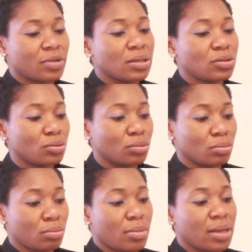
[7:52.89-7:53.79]
trying to
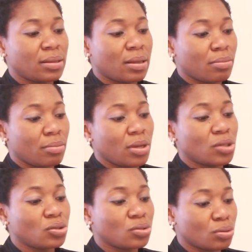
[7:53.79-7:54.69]
make them
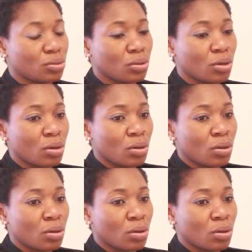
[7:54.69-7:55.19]
into,